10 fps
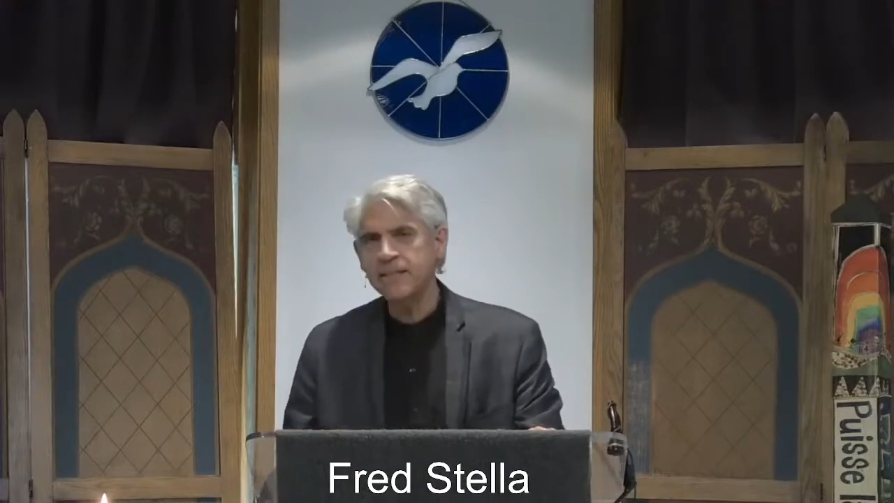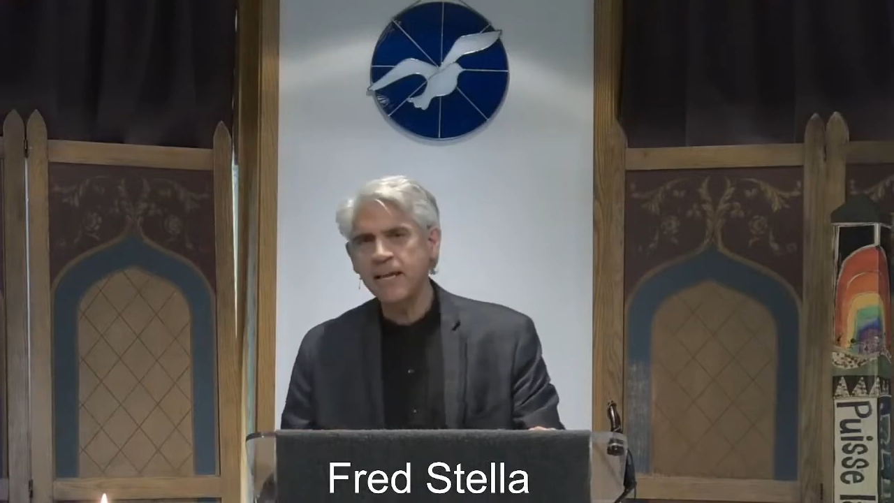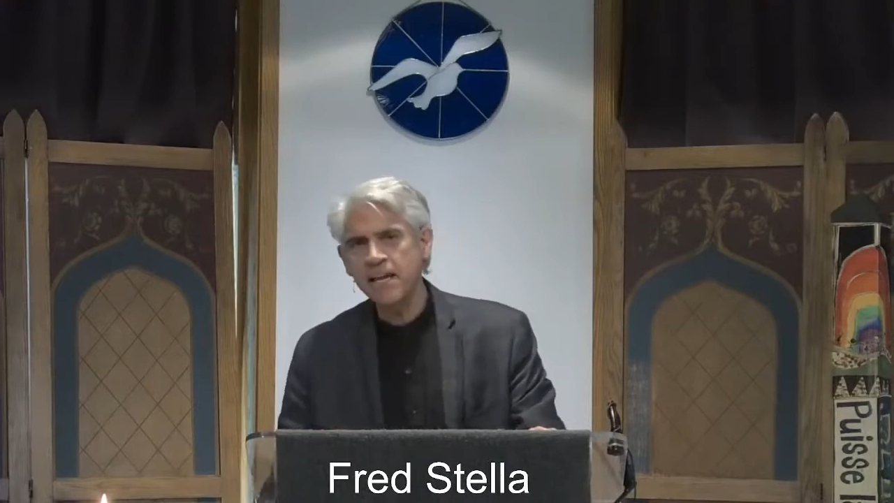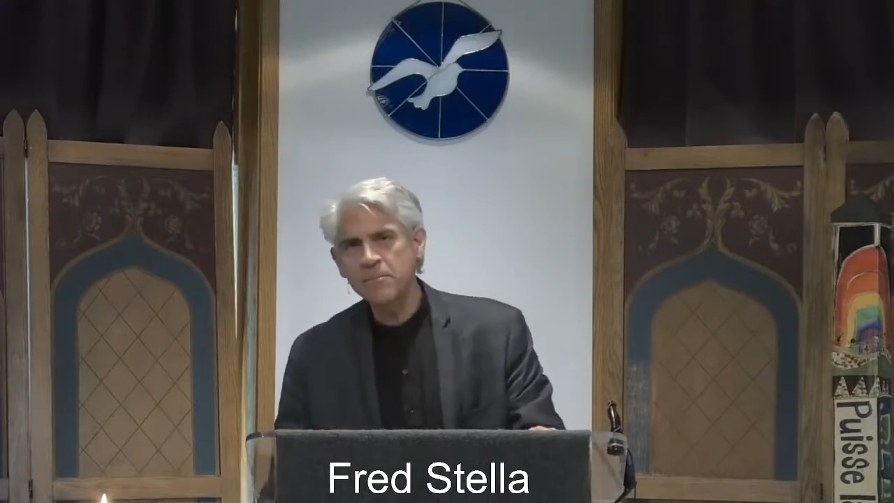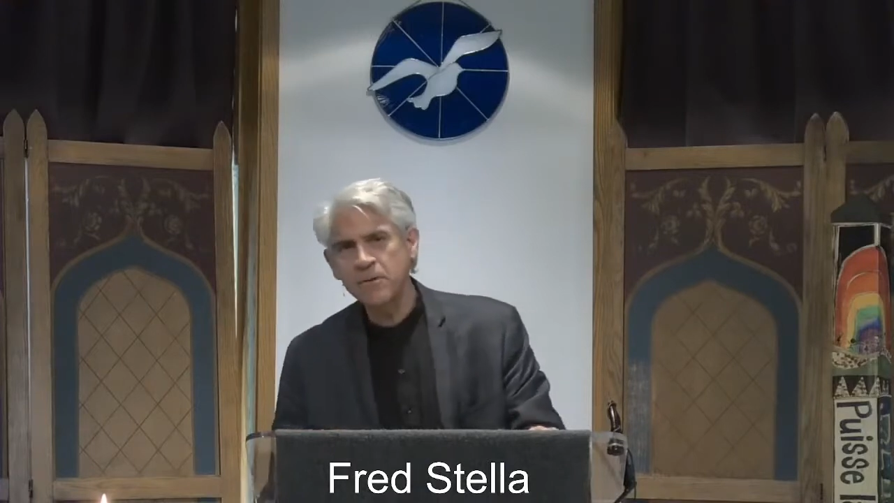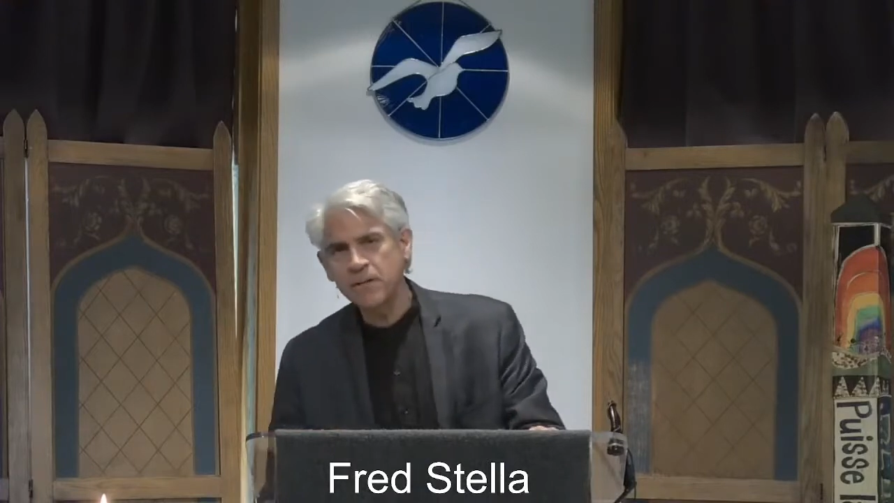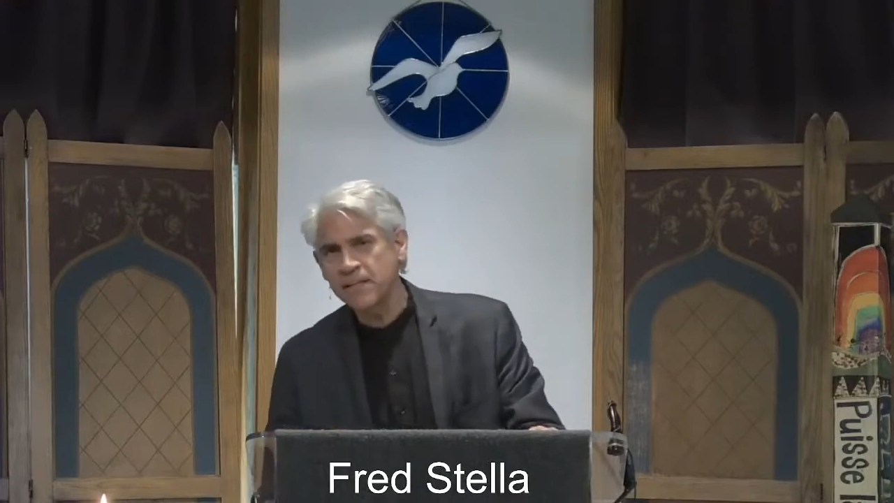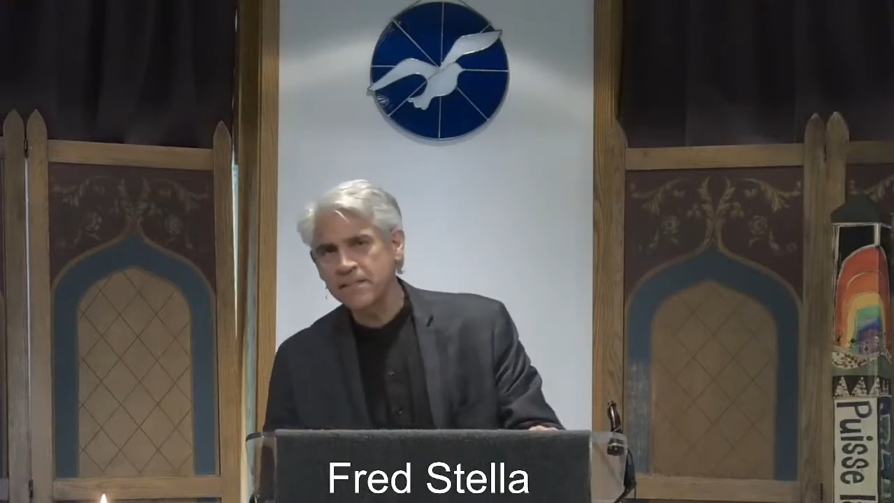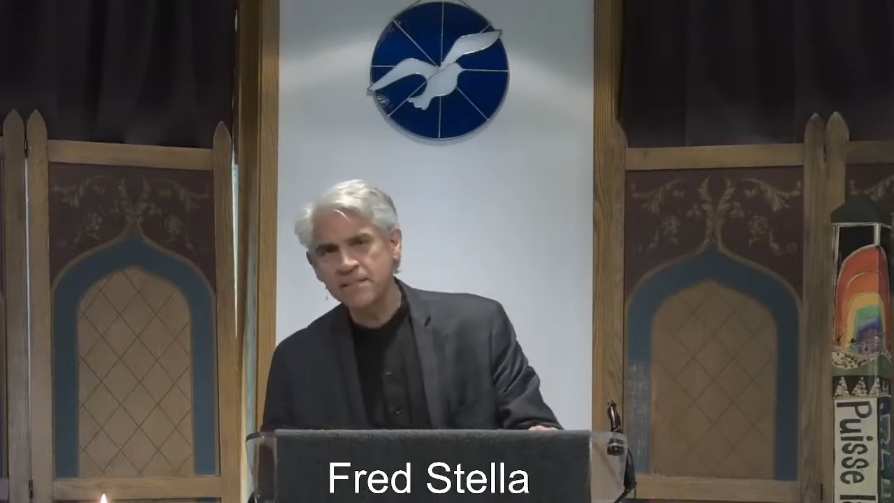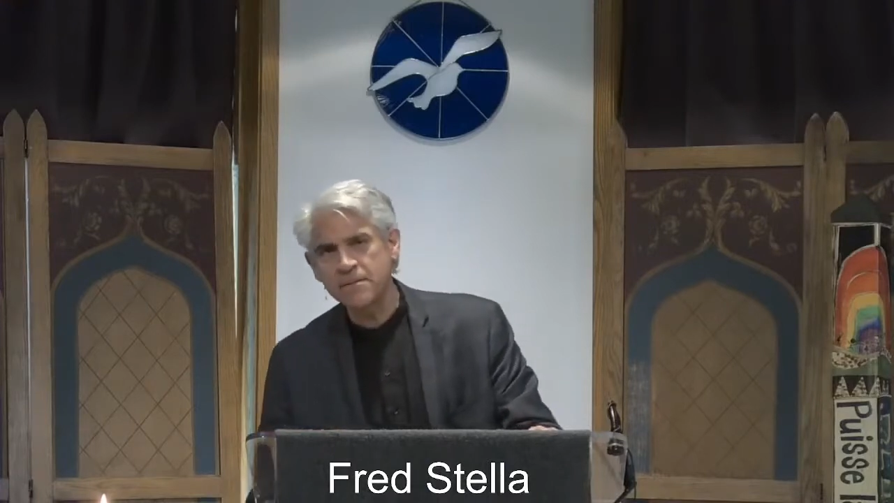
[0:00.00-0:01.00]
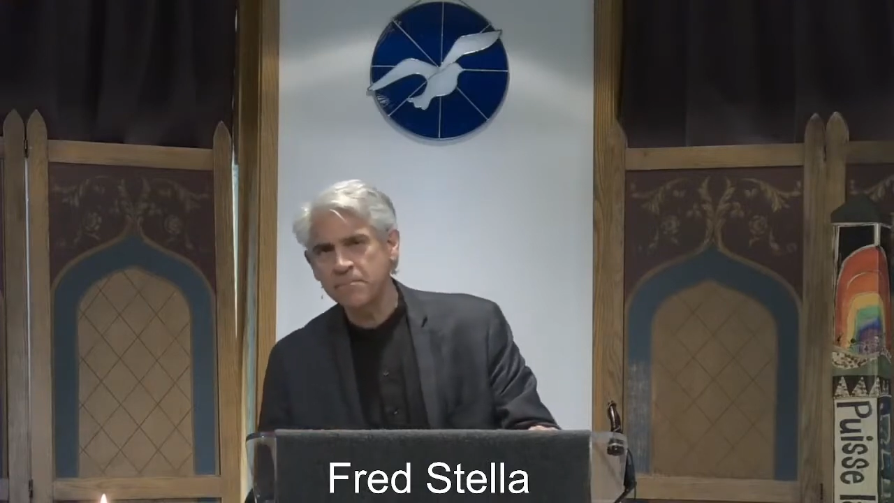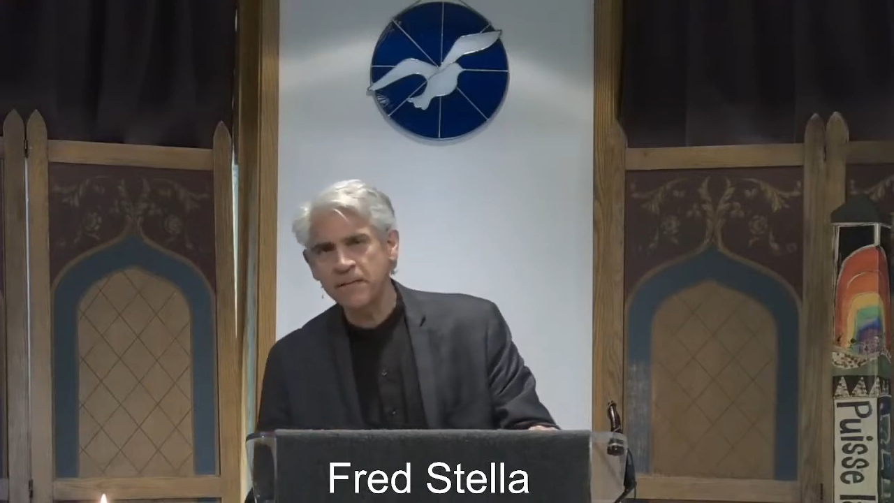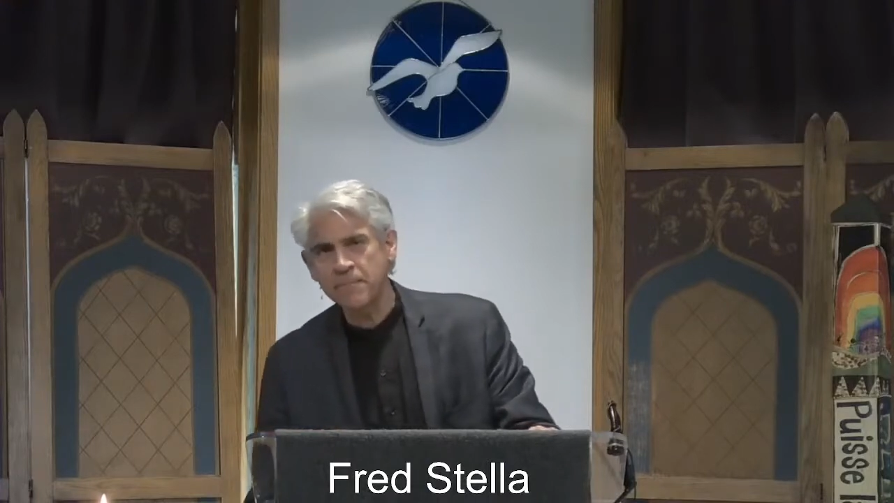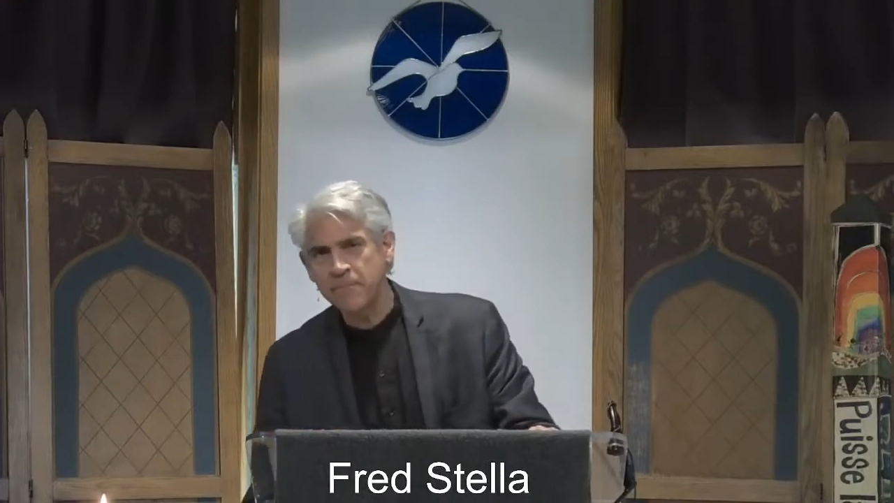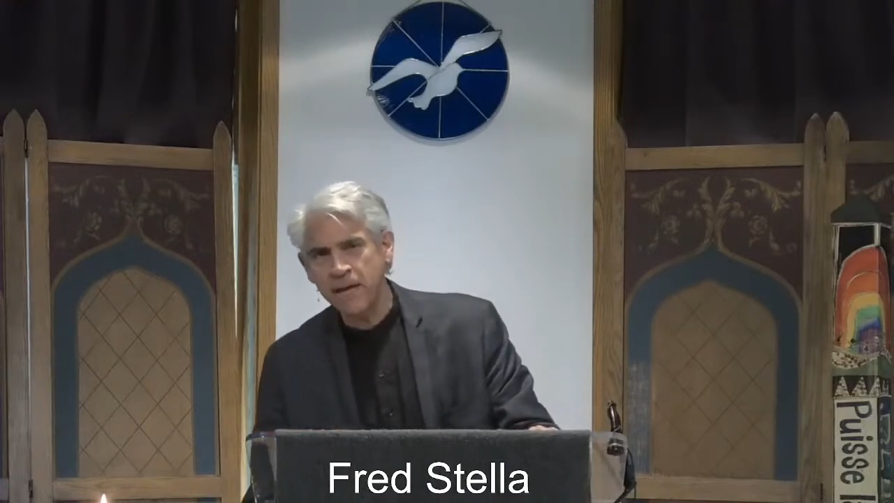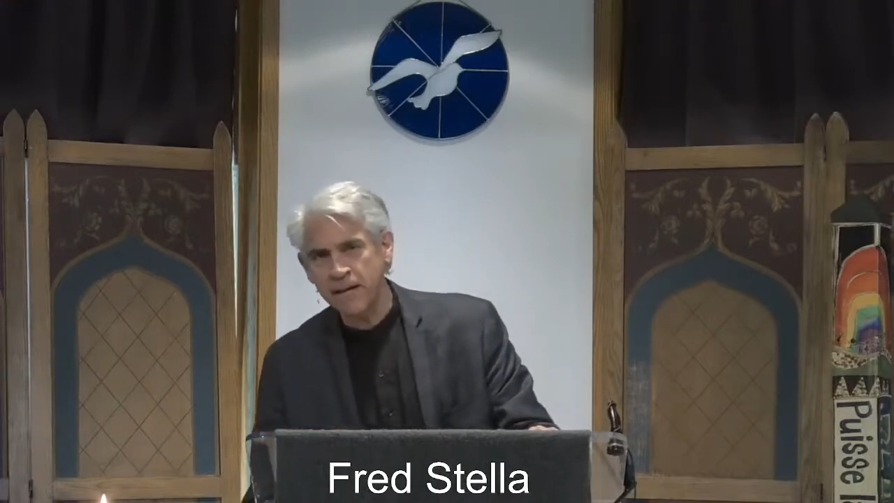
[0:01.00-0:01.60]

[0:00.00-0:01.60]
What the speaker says: the table is simply